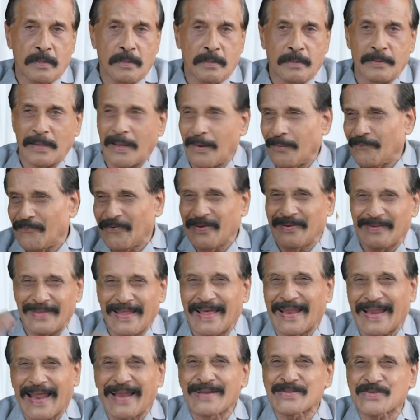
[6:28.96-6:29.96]
Now for,
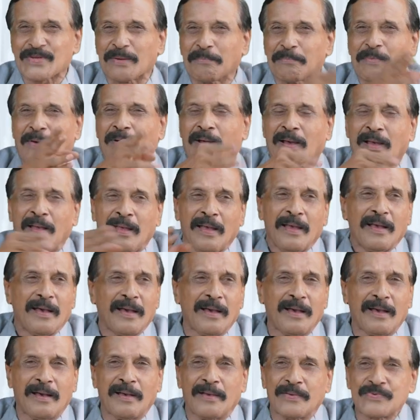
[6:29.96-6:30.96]
there are some uh,
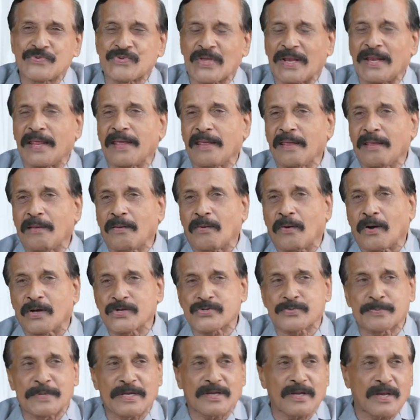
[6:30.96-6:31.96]
uh, silly
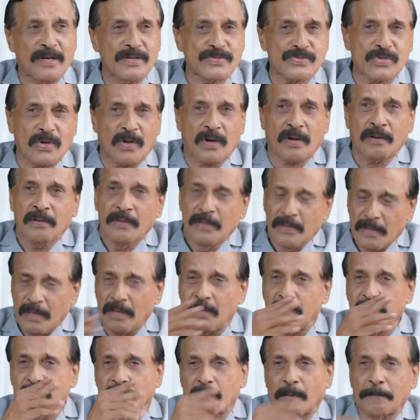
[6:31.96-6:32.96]
hospitals or uh,
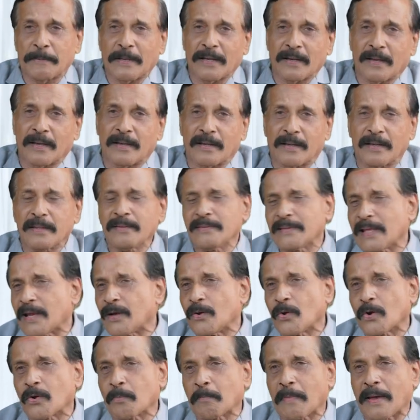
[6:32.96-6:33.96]
European countries, they
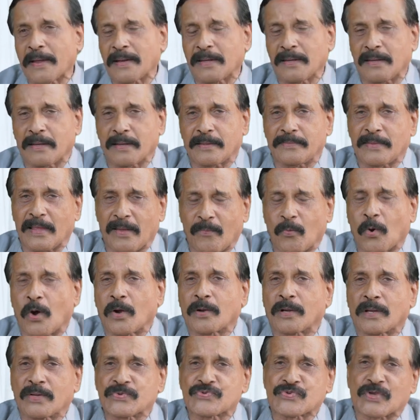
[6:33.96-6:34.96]
don't mind, uh, they
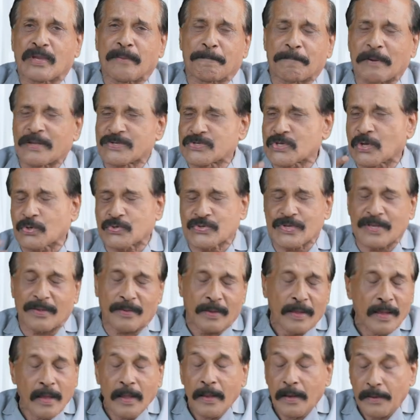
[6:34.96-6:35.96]
want a C plus accept.
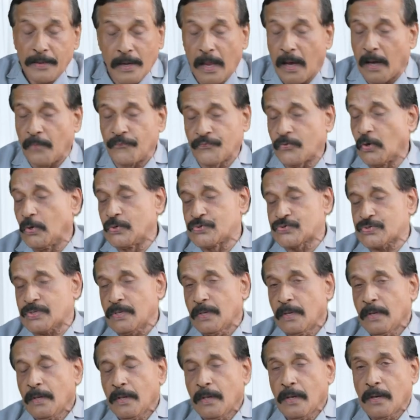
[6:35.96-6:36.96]
Now of course,
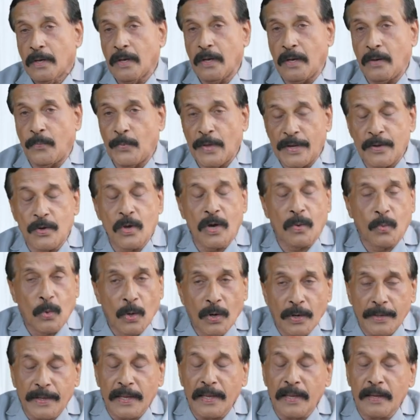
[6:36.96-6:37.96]
uh, when you are
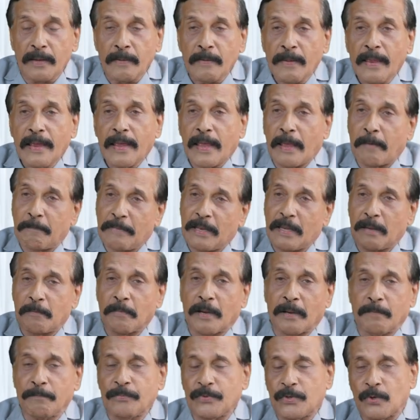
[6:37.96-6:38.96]
working, a
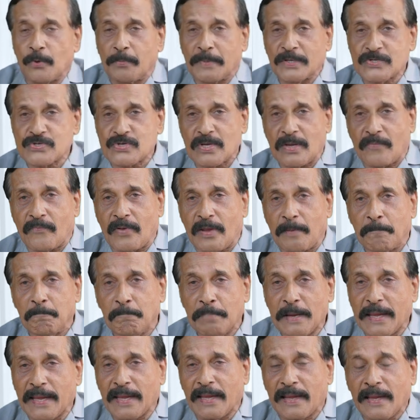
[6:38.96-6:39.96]
minimum you must have a
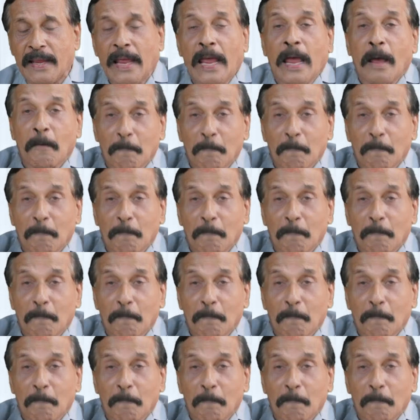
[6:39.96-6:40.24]
B.